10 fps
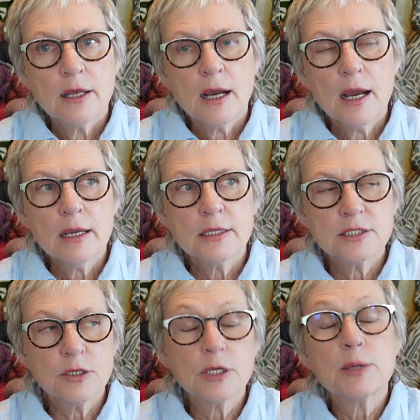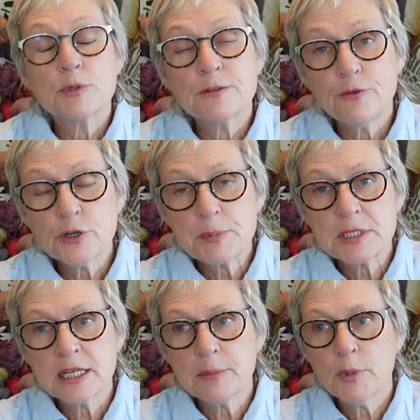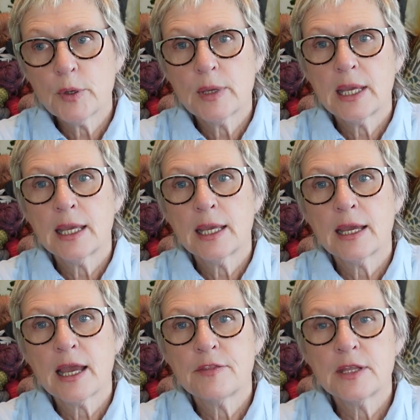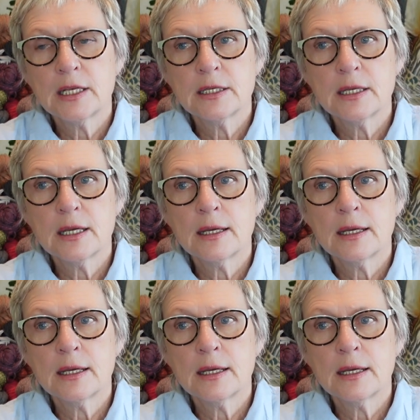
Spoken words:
it was 40% mohair, and then